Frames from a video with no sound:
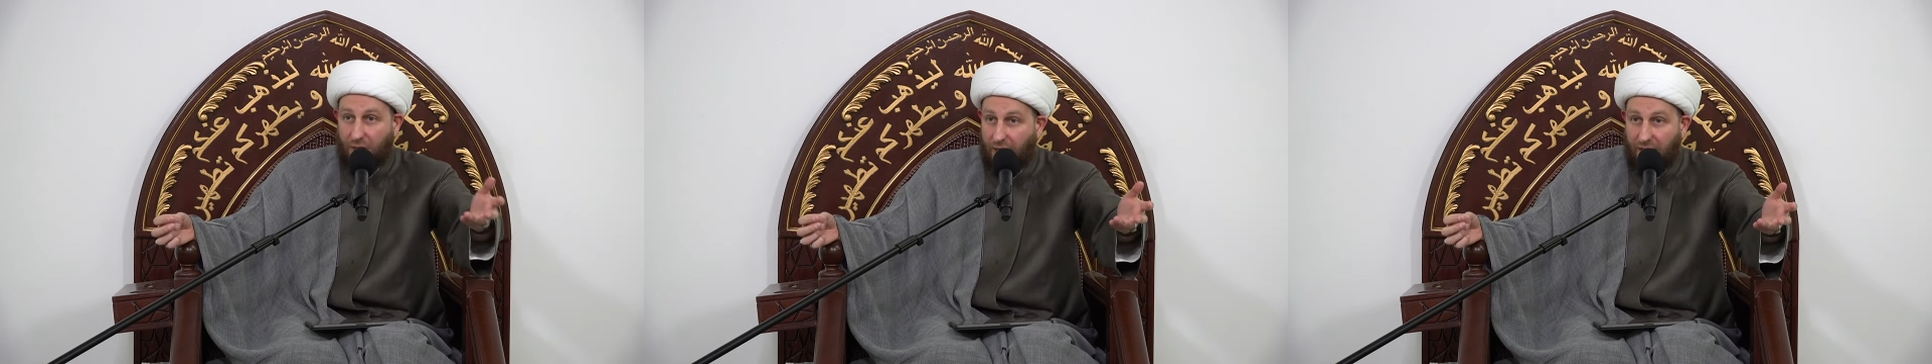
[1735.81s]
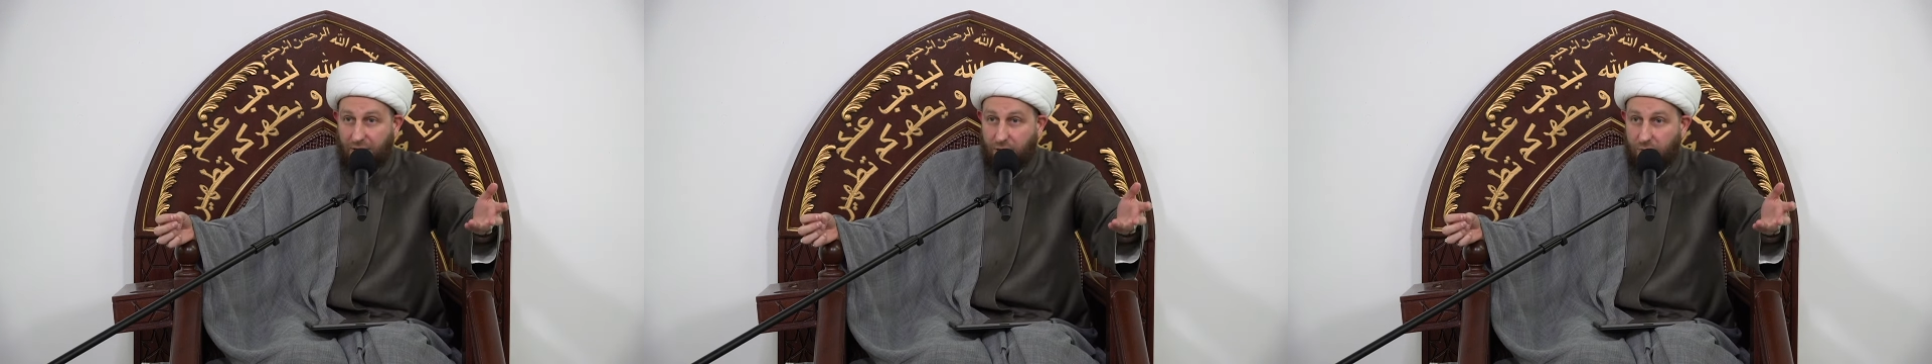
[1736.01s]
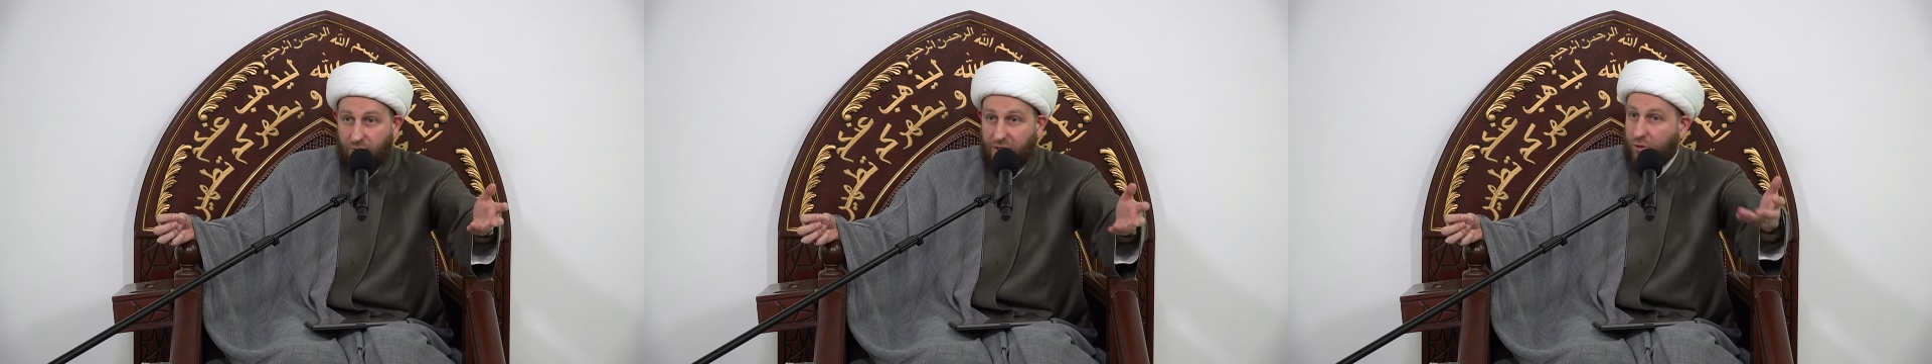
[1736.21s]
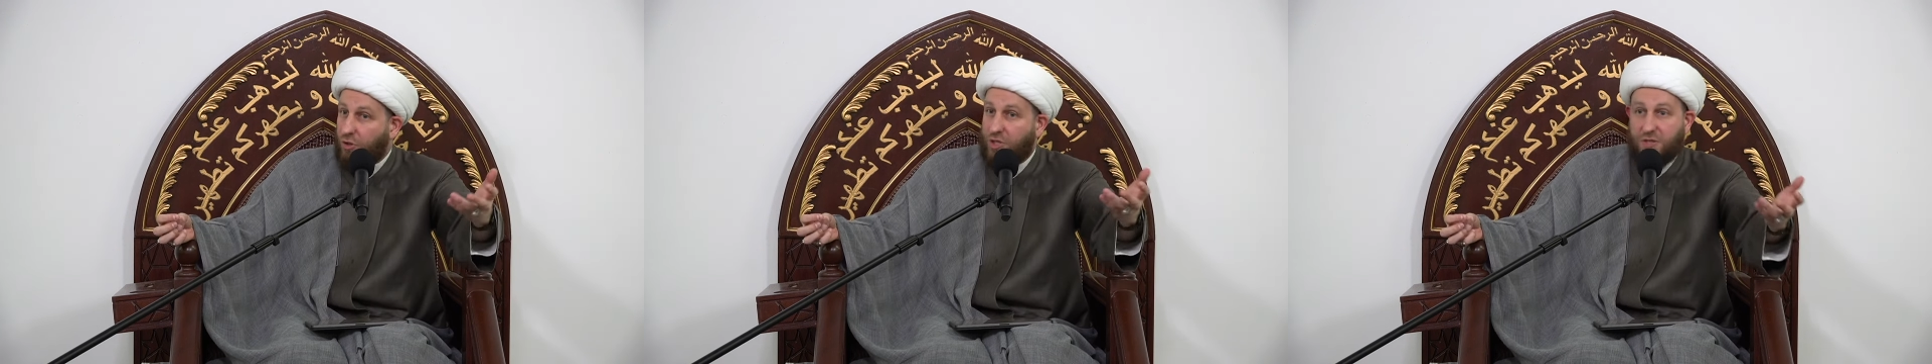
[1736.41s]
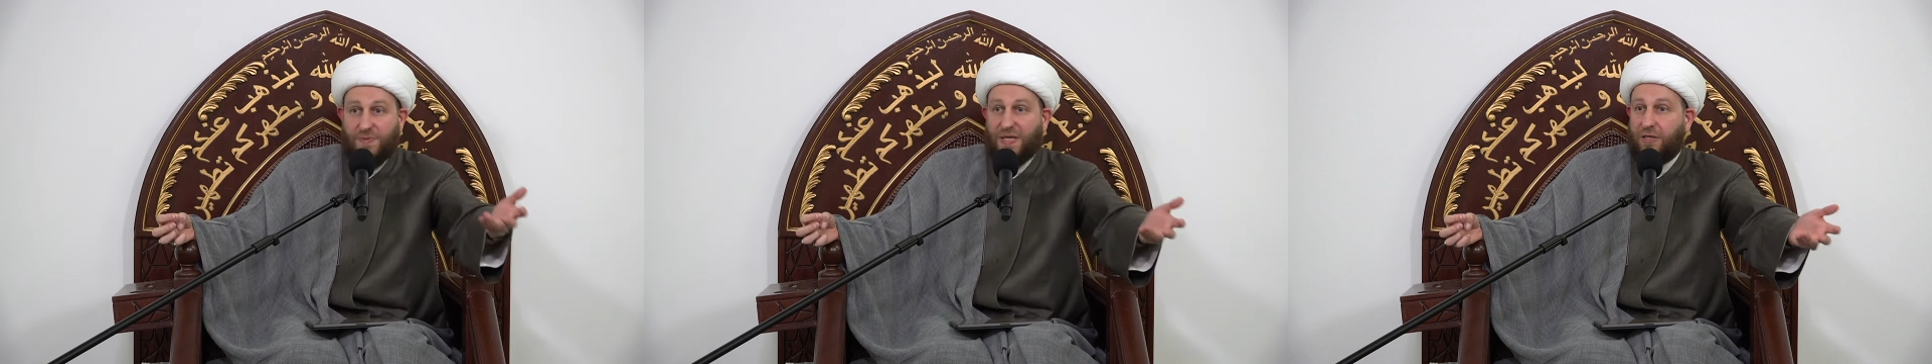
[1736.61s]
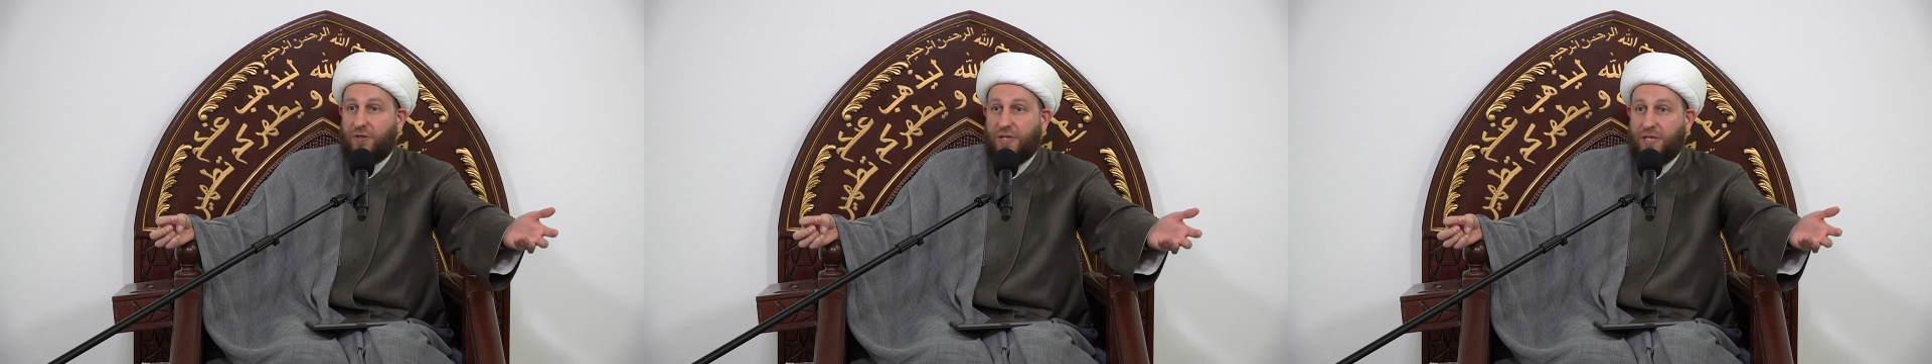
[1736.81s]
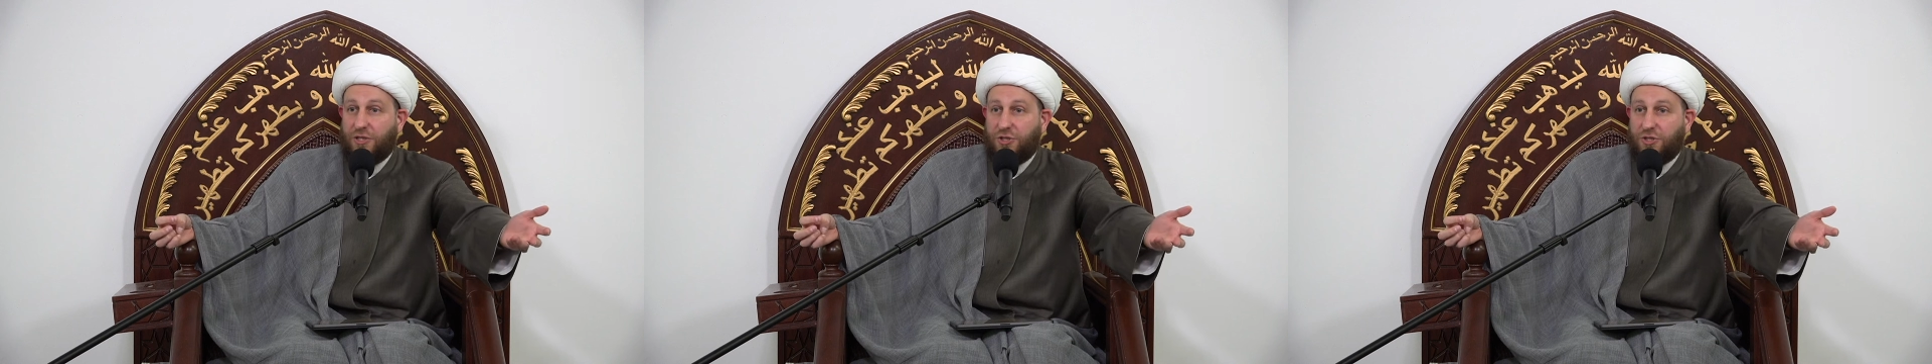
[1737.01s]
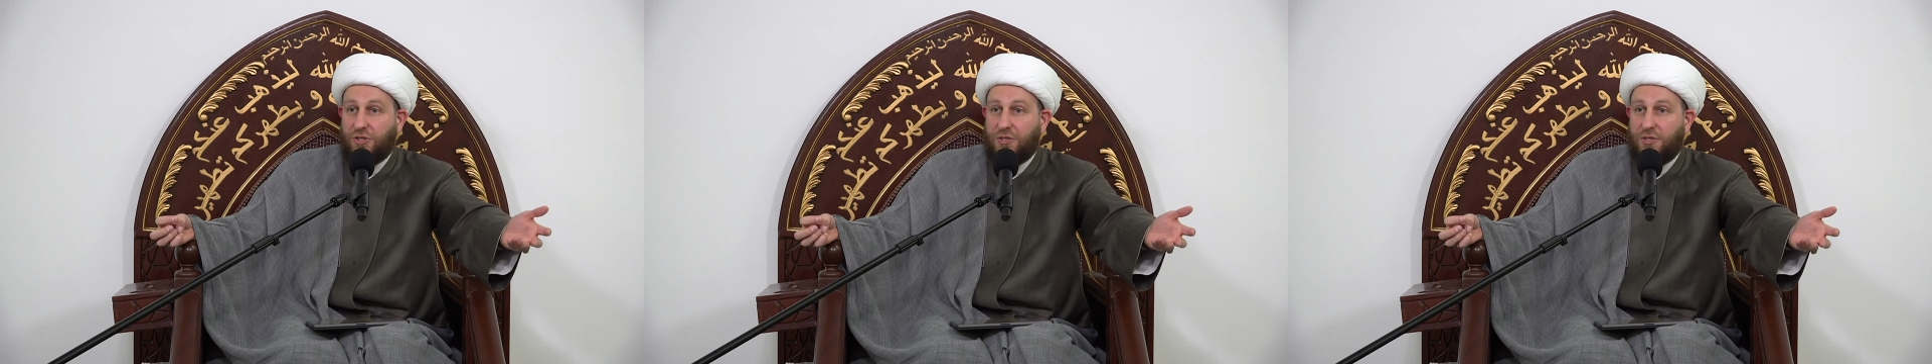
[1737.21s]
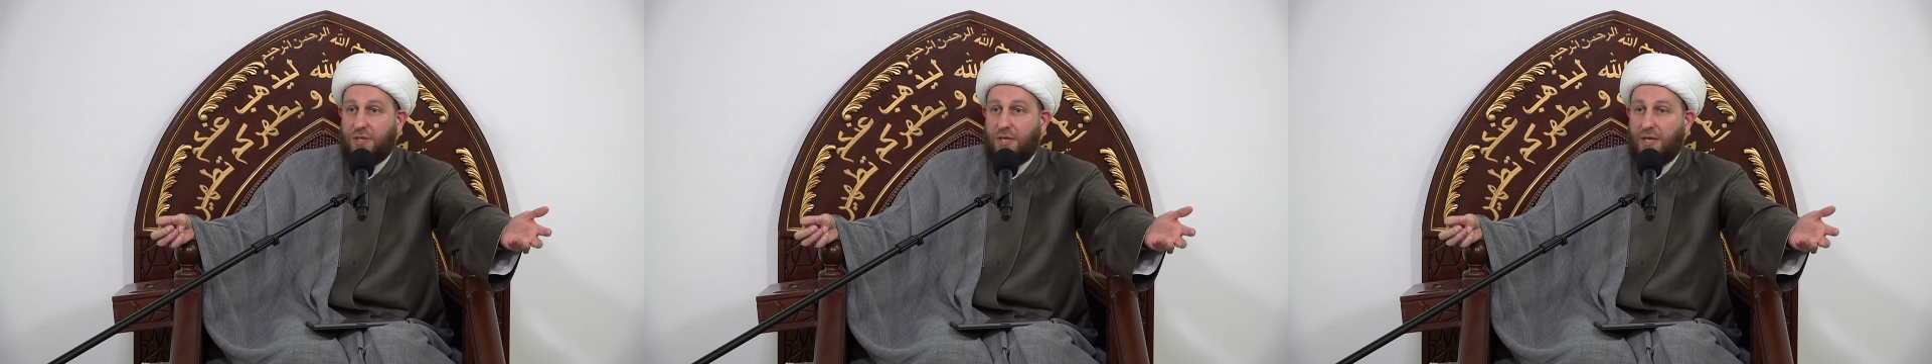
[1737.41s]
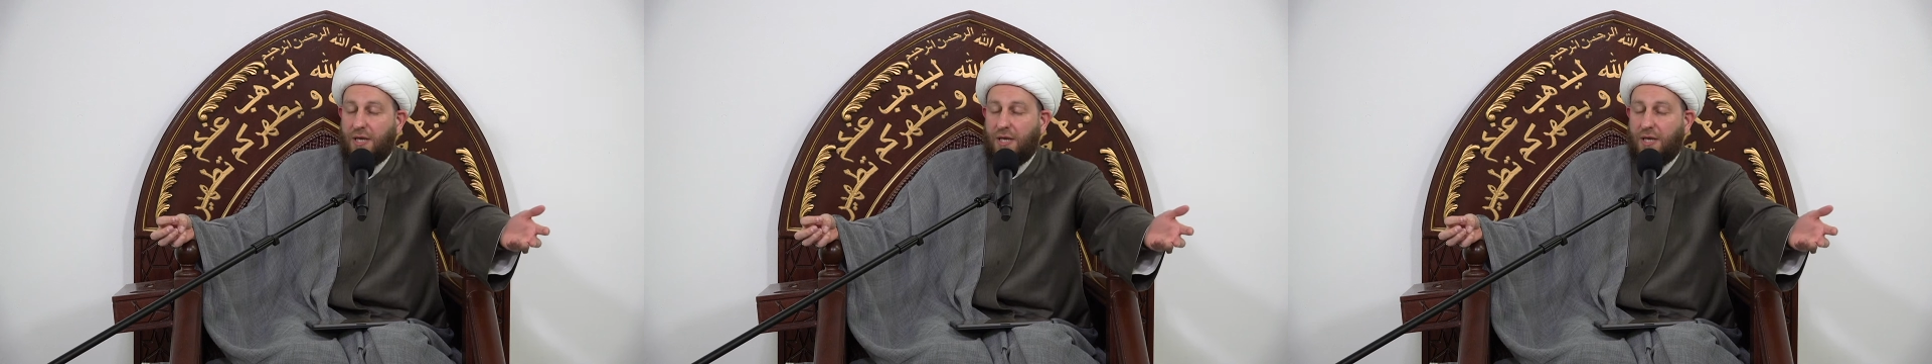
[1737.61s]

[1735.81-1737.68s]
argument on speculations.